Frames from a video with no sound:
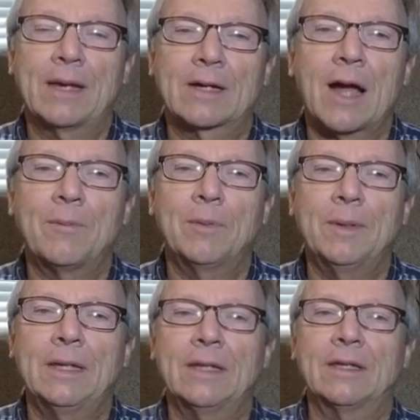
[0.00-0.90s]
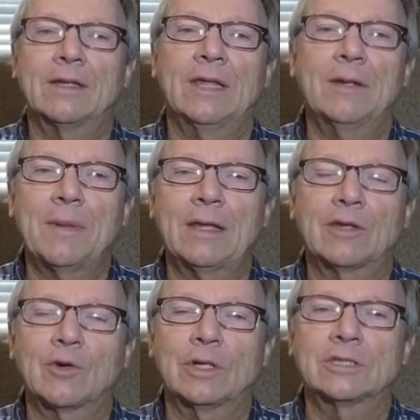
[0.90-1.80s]
pay a compliment, then
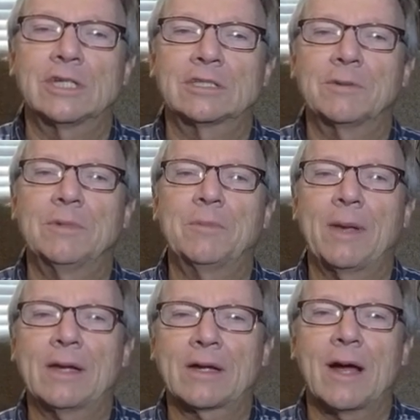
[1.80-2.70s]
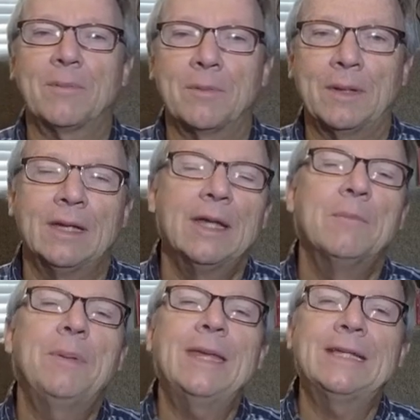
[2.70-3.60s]
make the criticism, then pay a compliment.
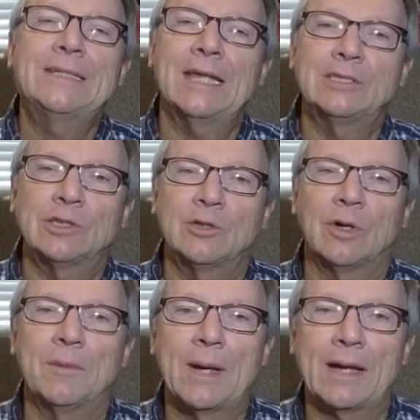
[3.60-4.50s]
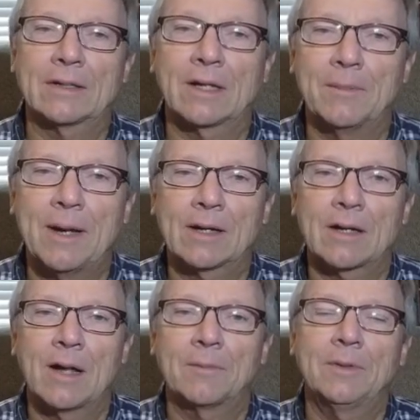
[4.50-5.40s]
Be intentional
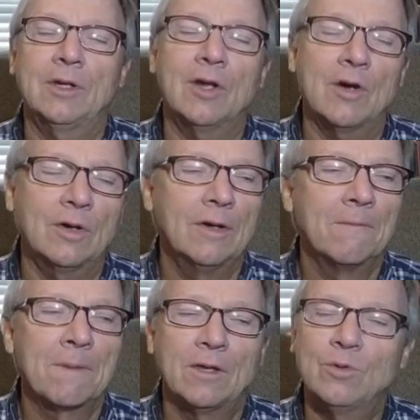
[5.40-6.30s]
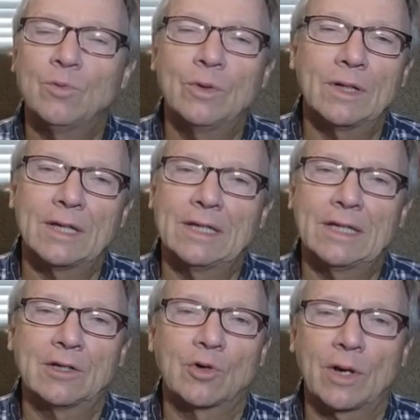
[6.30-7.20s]
about compliment. You know, you really
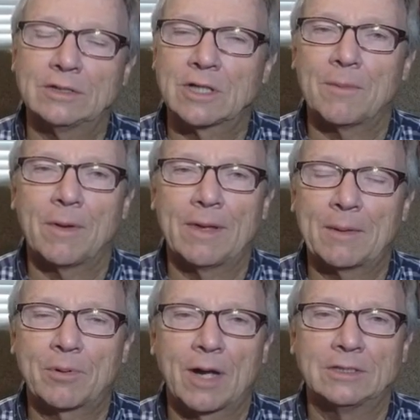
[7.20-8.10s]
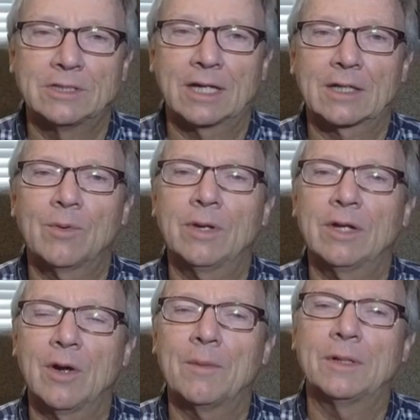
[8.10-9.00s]
did a great job on that project. I want
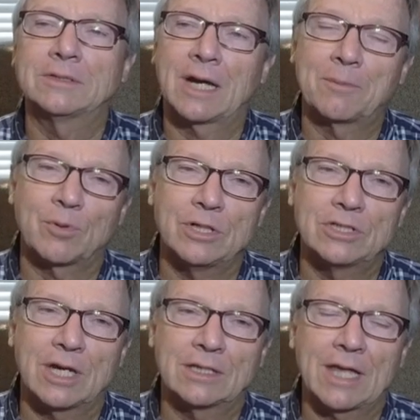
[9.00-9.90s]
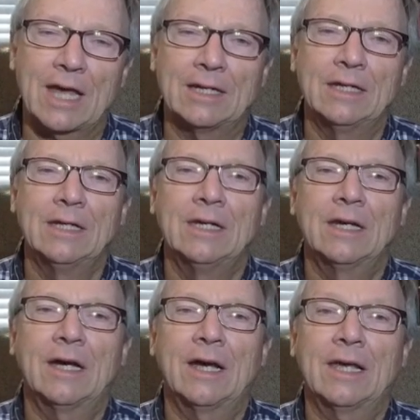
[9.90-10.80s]
you to know how much I appreciate that.
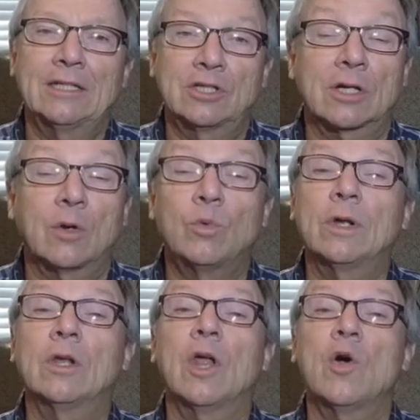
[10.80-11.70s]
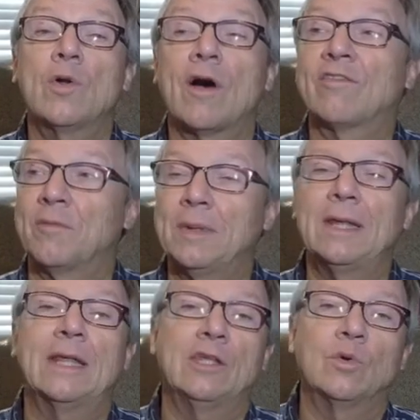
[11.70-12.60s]
It took a real load off of
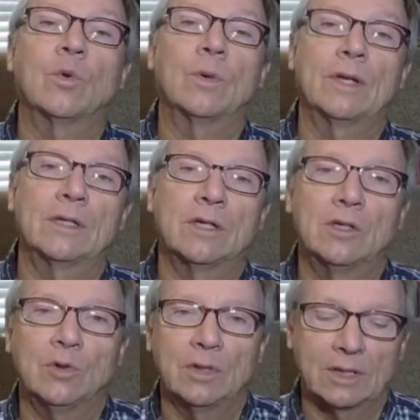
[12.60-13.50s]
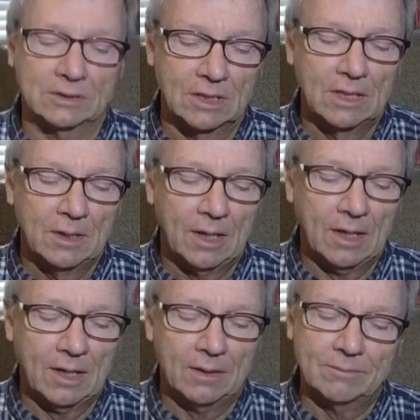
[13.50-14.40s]
me that you were willing to do this.
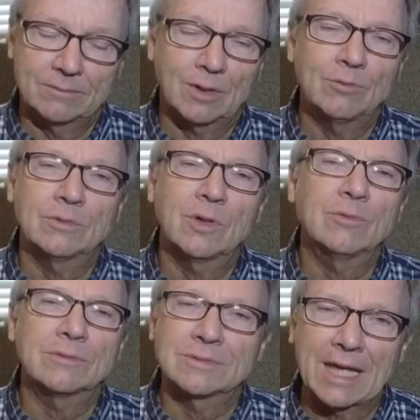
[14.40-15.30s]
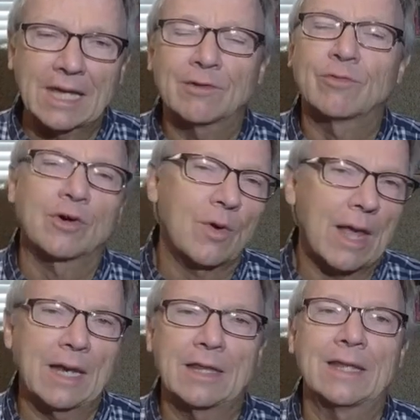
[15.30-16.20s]
Don't take it for
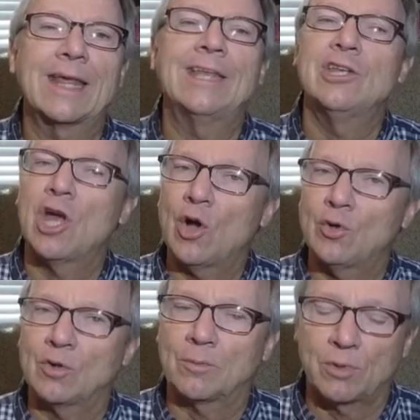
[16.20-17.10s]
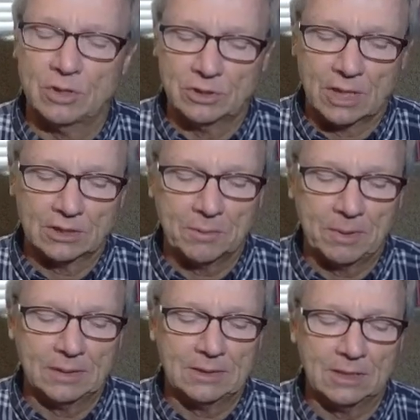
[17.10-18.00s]
granted that they know your
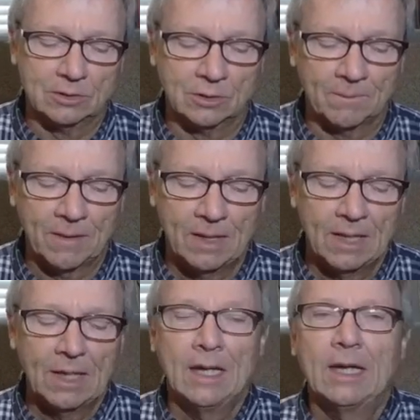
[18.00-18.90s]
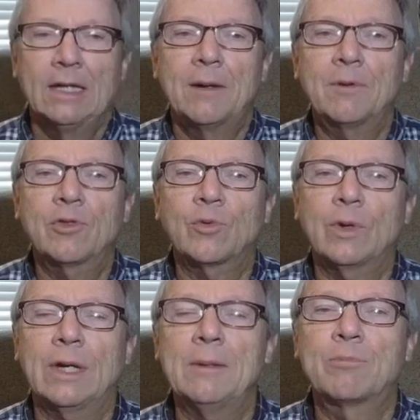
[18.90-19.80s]
appreciation. Be intentional. Number
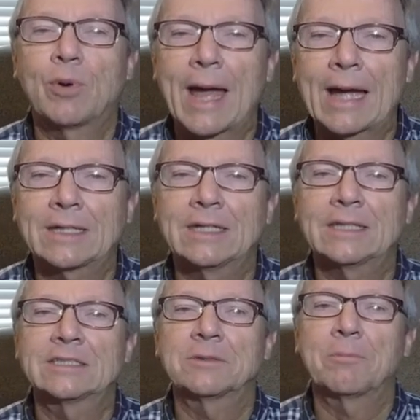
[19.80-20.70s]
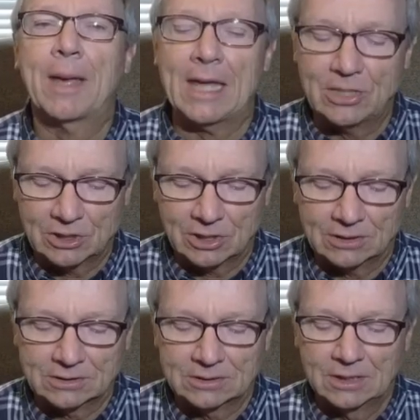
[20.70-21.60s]
three, practice
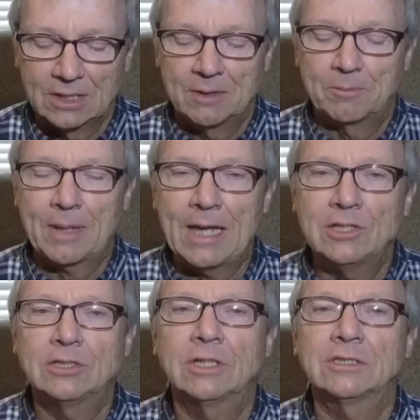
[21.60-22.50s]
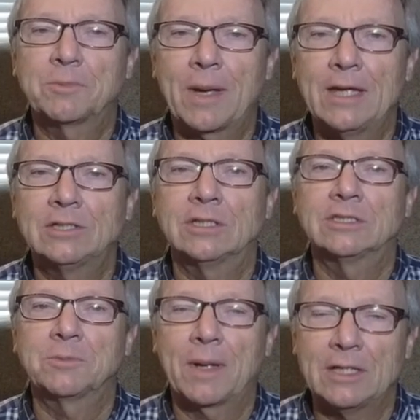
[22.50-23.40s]
patience. Patience,
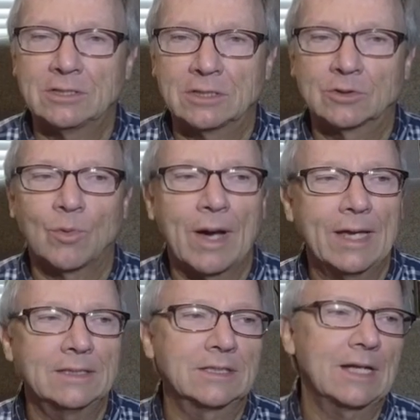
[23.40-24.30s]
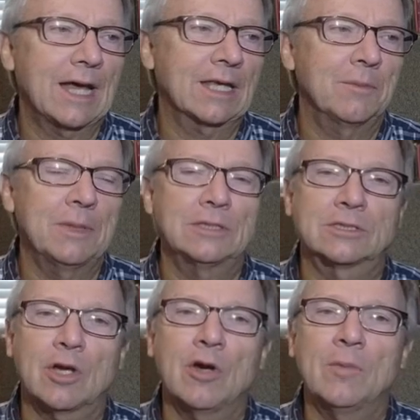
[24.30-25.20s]
patience, patience. Why is it I can be
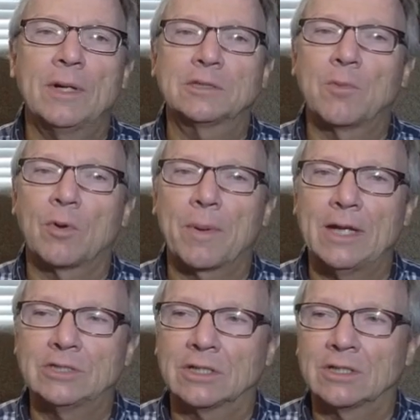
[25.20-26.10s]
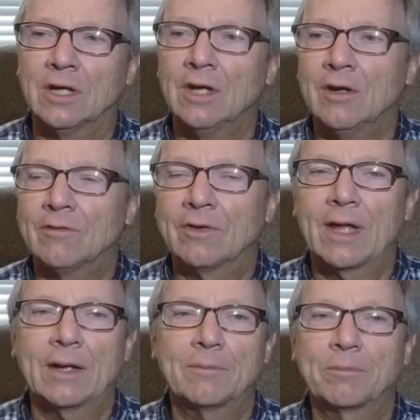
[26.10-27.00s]
so much more patient
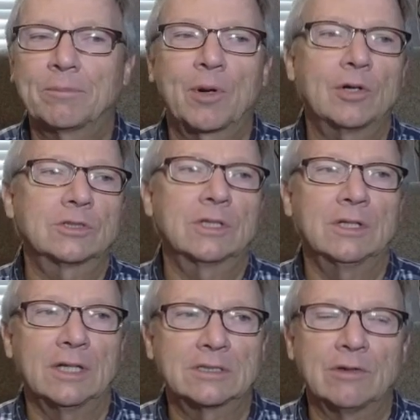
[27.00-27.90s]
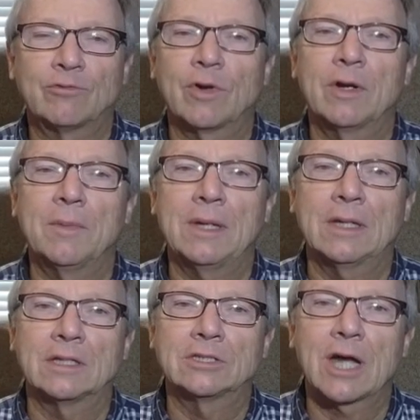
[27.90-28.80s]
for that person that's in front of me
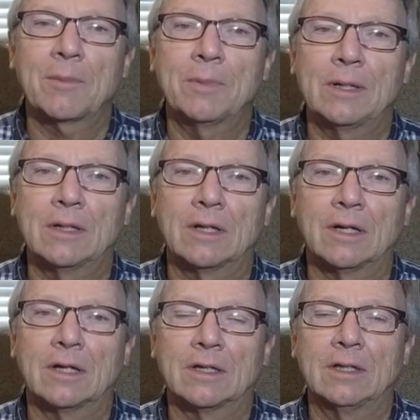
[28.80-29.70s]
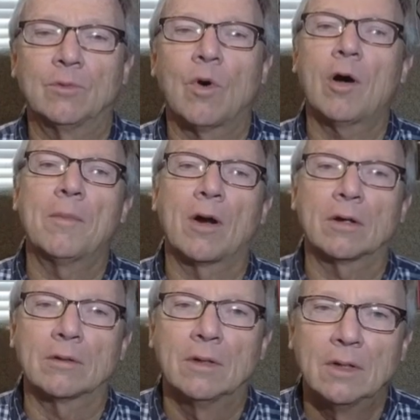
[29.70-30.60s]
in the shopping, in the
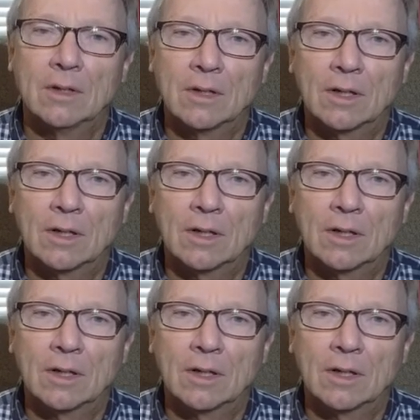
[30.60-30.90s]
Walmart